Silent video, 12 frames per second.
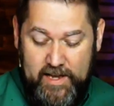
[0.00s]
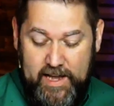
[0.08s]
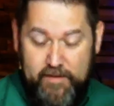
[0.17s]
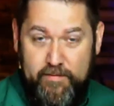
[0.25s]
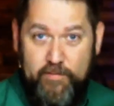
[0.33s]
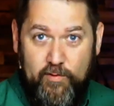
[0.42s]
to
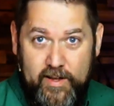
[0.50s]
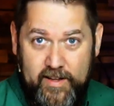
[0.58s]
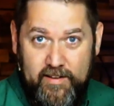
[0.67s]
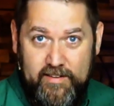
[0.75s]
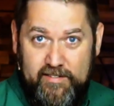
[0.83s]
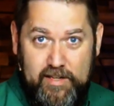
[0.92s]
have
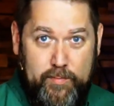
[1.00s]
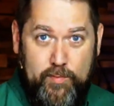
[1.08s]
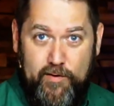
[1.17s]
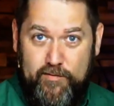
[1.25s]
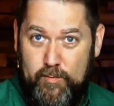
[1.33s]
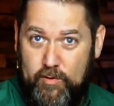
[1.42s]
friends
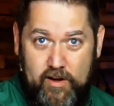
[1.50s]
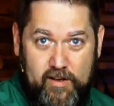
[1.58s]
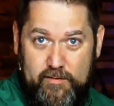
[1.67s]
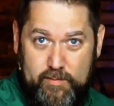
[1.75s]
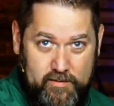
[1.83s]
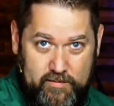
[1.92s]
separate from her
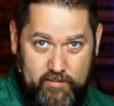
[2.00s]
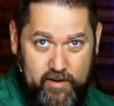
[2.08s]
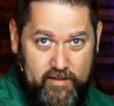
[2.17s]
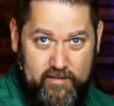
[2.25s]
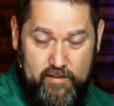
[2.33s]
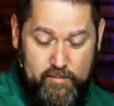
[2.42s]
husband's
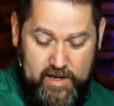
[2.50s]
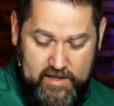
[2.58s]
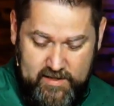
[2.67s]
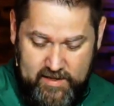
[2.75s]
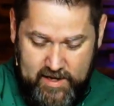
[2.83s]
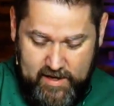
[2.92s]
friends.
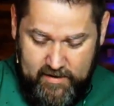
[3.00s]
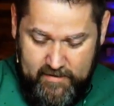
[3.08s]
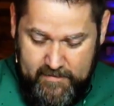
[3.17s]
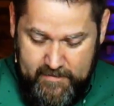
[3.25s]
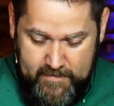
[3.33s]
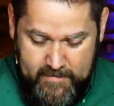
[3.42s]
Imagine that.
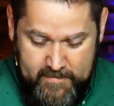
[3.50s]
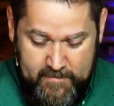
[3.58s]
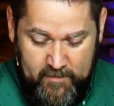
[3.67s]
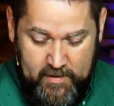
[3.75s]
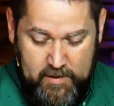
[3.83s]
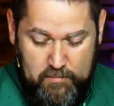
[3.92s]

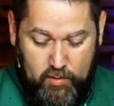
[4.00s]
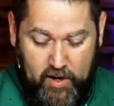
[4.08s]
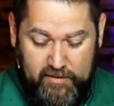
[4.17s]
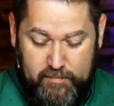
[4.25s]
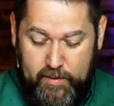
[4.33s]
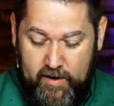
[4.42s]

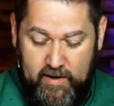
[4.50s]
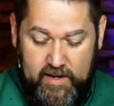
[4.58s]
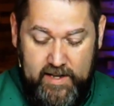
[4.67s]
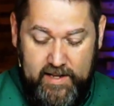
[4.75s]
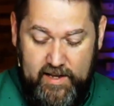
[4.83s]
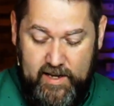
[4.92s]

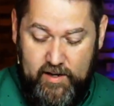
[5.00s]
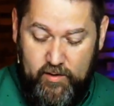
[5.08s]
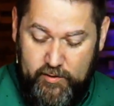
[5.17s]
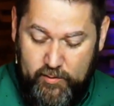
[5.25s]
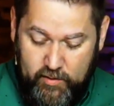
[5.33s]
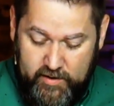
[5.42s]
Prosperity and
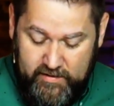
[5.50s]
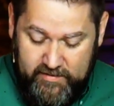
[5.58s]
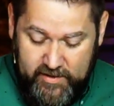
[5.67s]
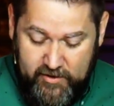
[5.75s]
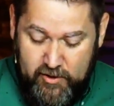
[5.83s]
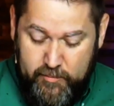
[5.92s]
health were
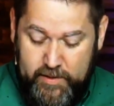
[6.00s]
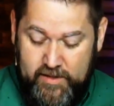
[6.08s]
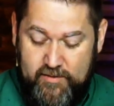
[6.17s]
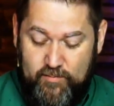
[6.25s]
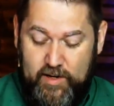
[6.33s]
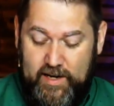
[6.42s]
considered to be
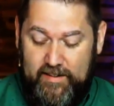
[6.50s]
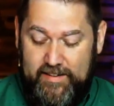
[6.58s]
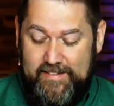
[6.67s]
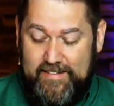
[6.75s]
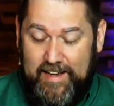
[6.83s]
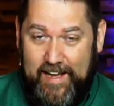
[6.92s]

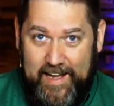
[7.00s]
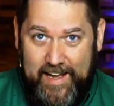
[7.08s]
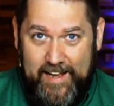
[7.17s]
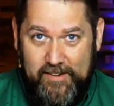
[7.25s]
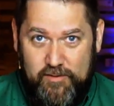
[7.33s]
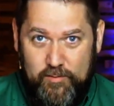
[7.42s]
directly
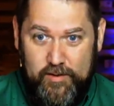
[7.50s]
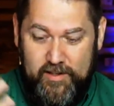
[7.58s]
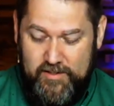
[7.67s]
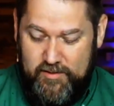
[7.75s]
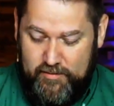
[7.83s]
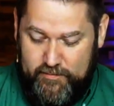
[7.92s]
tied to
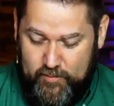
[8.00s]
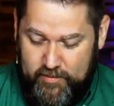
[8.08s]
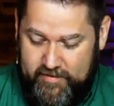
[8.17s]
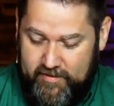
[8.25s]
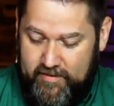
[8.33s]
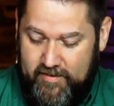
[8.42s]
religious
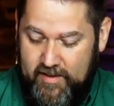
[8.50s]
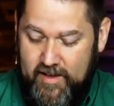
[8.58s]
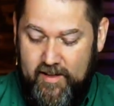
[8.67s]
forces.